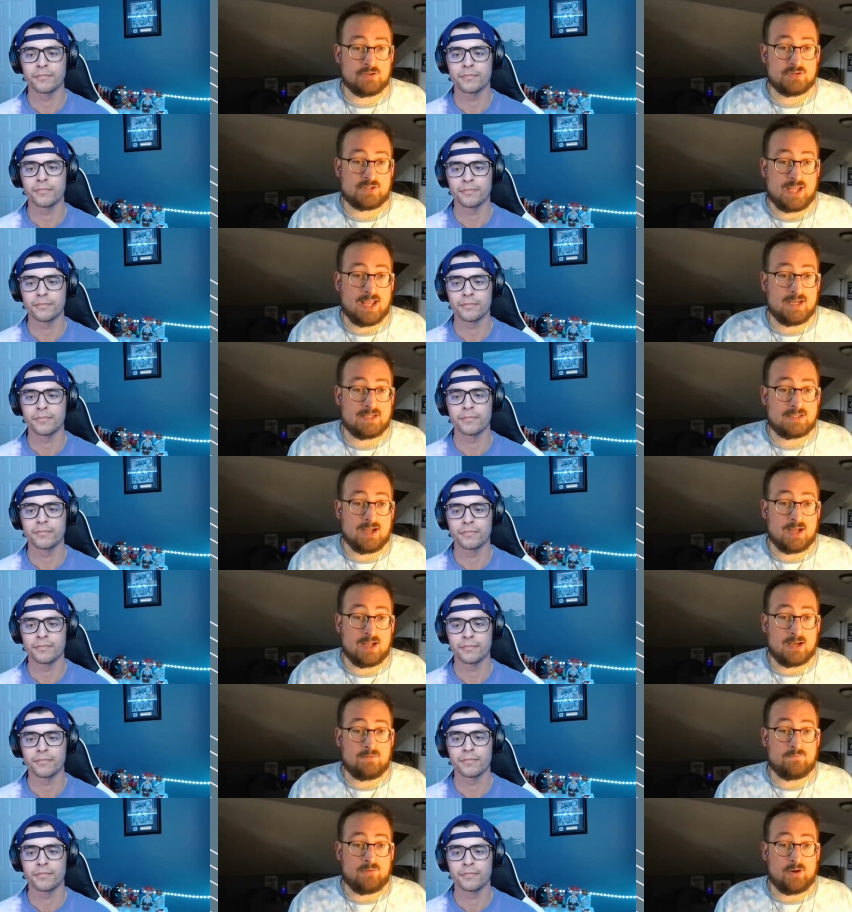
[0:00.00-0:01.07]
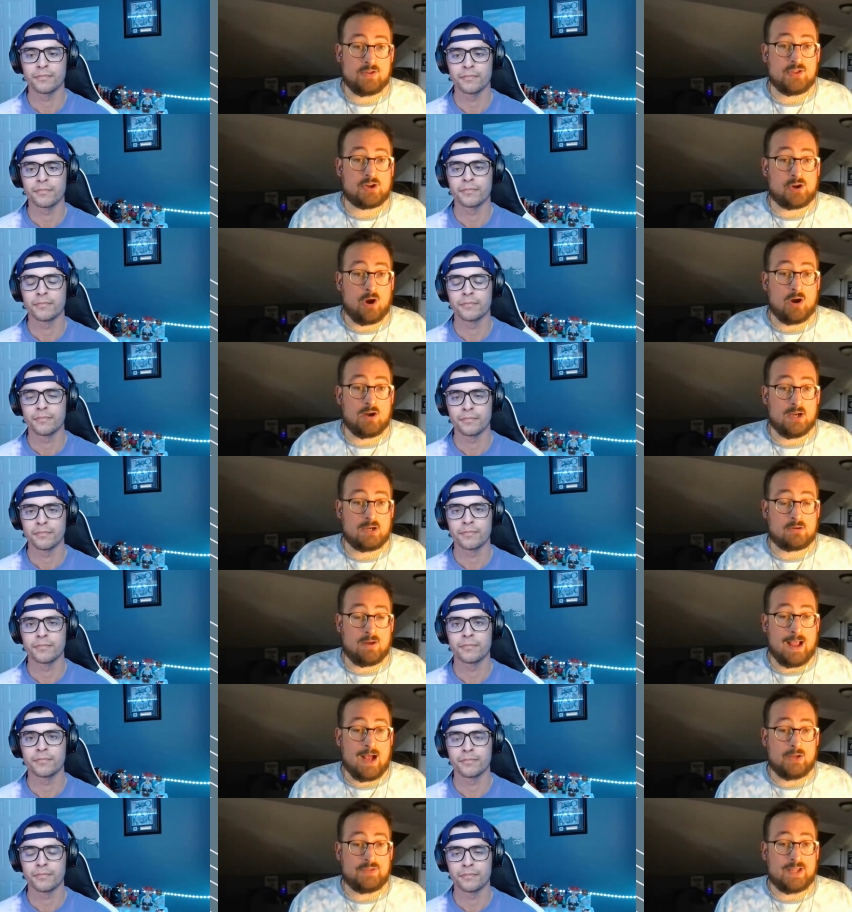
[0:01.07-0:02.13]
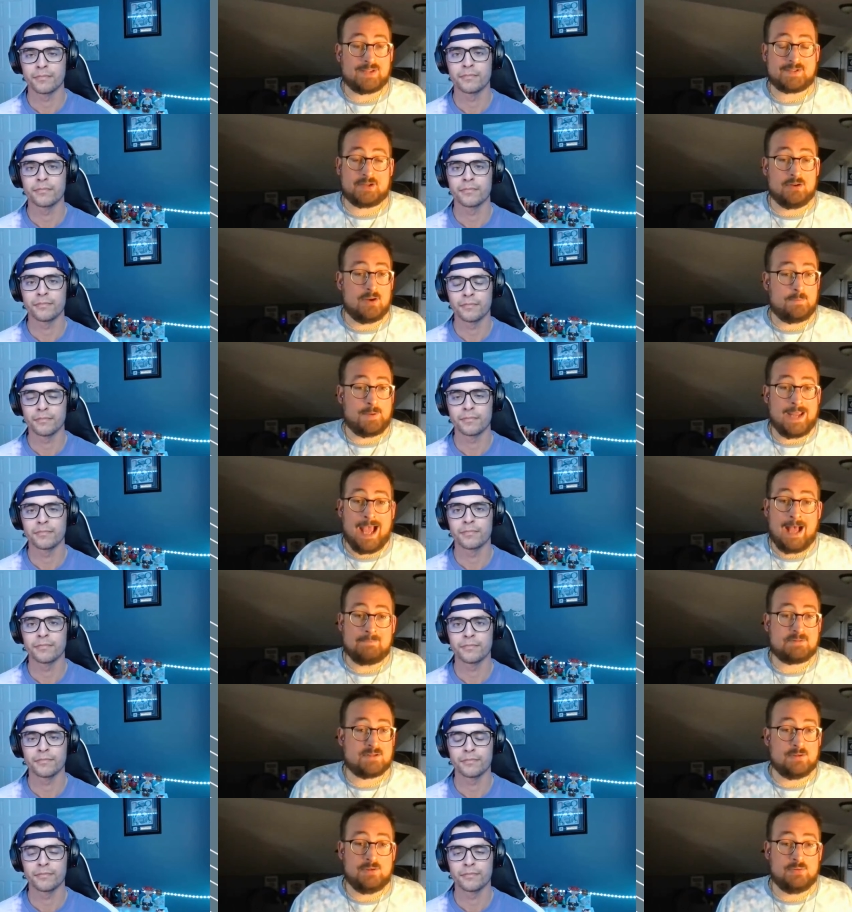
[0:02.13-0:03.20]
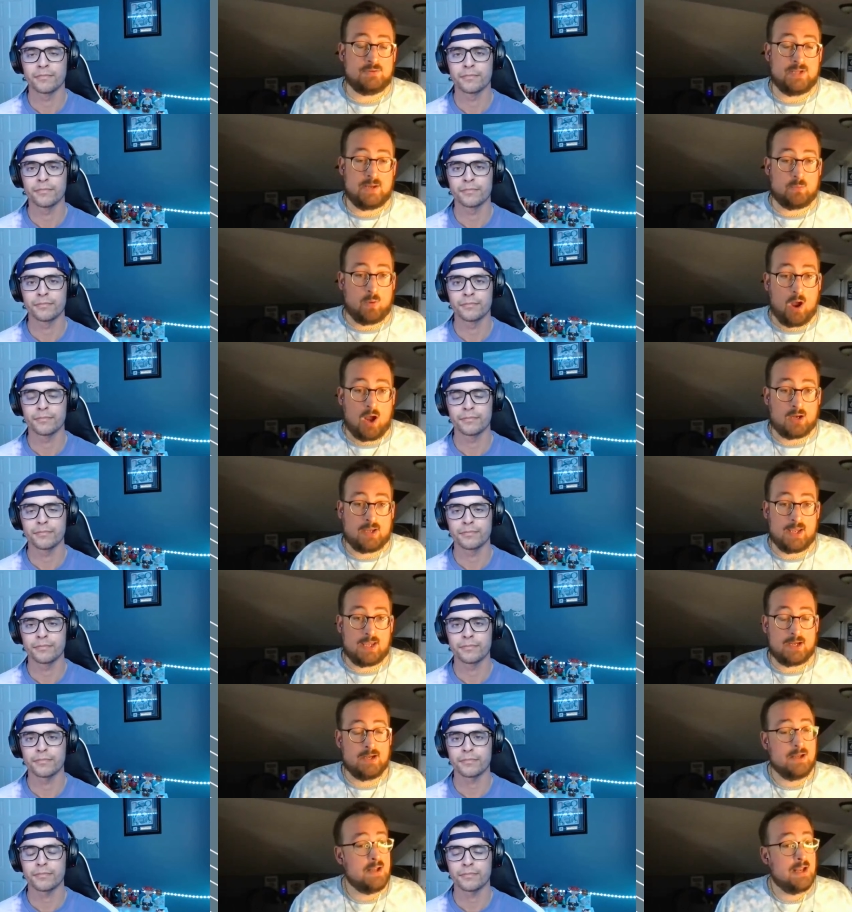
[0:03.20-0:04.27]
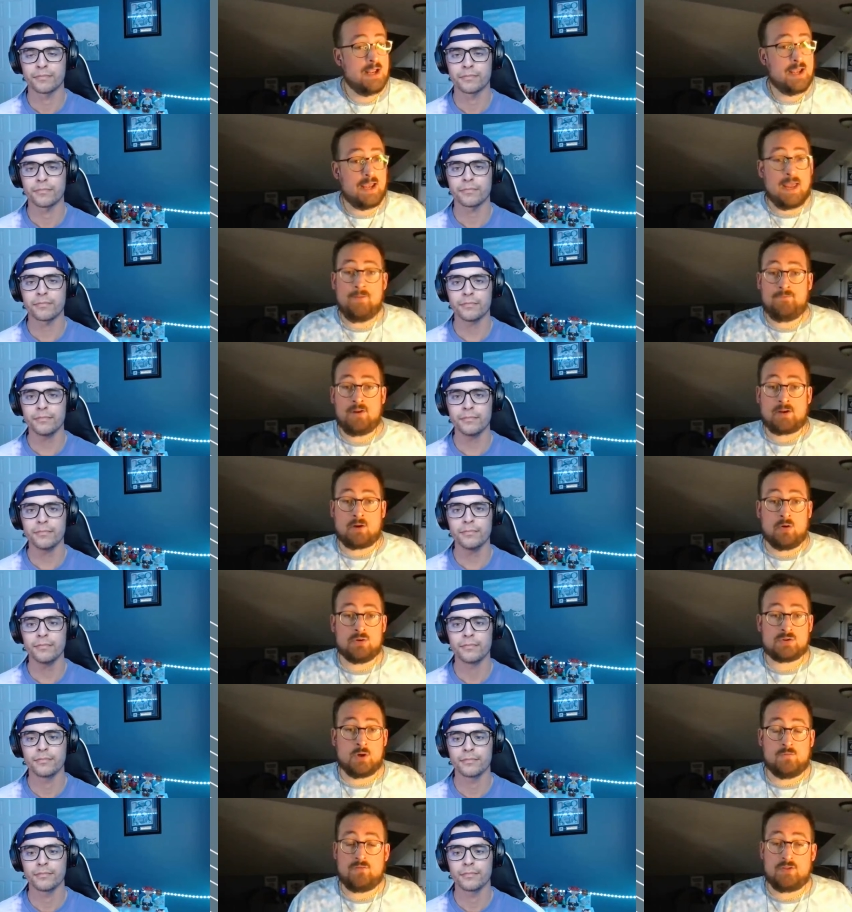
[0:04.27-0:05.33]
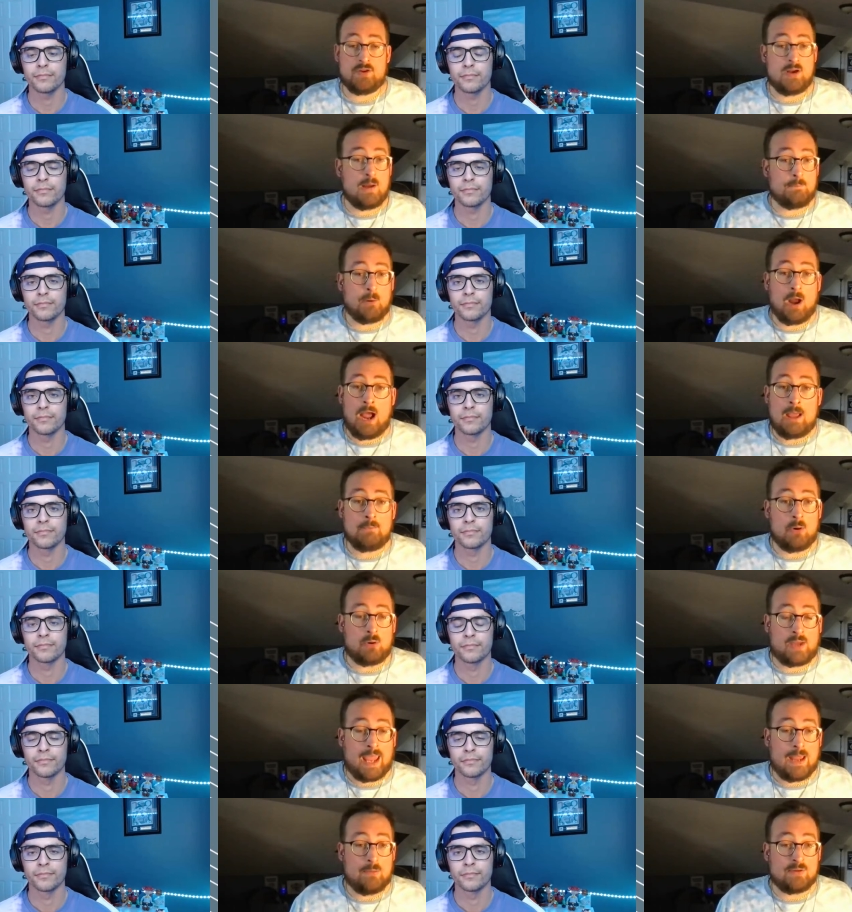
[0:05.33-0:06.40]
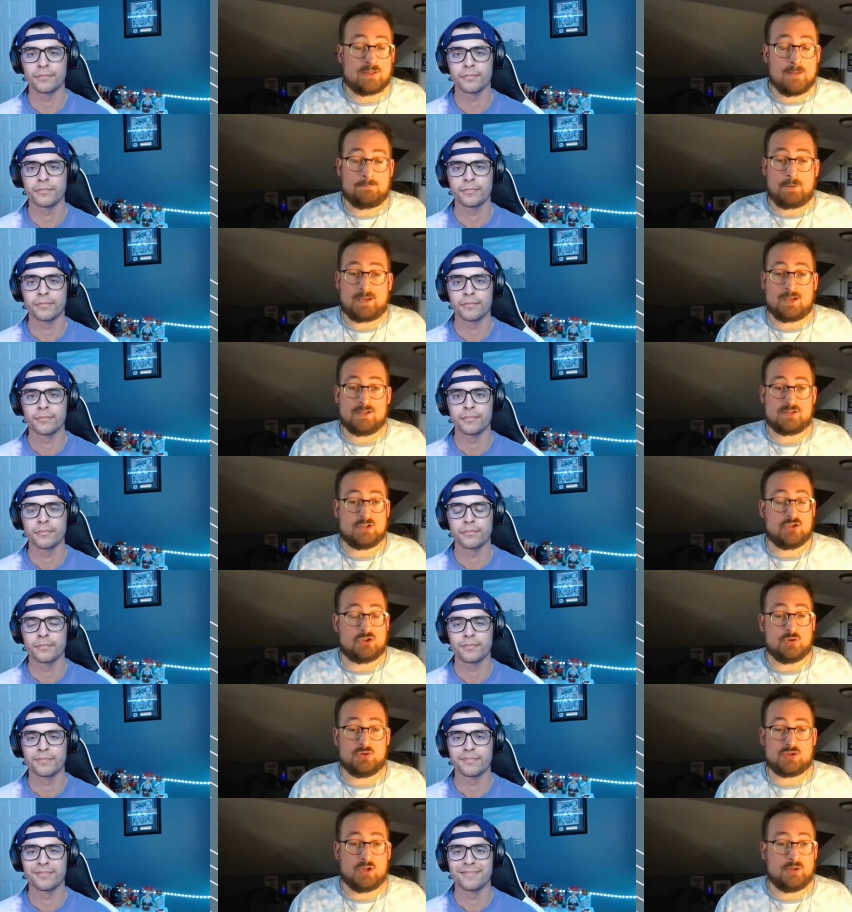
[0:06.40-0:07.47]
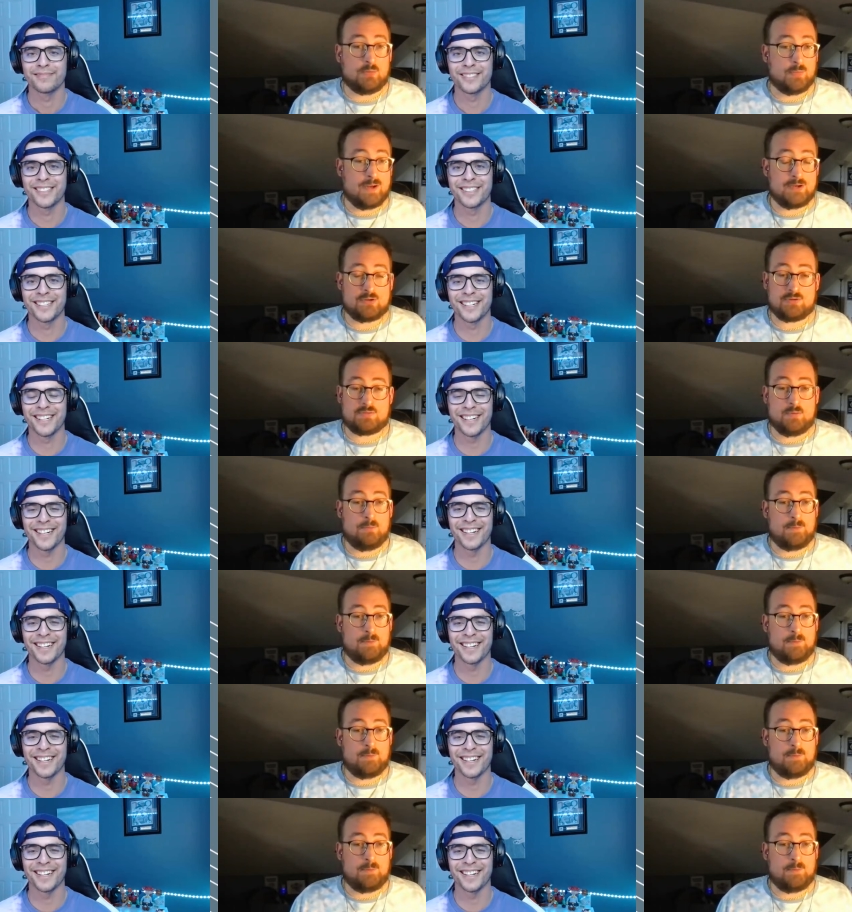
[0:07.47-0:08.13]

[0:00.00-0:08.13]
Speaker 1: get it done in front of the Garden crowd. That's going to be absolutely rocking. If it goes over the number, I'm okay with it because the juice on the Rangers will be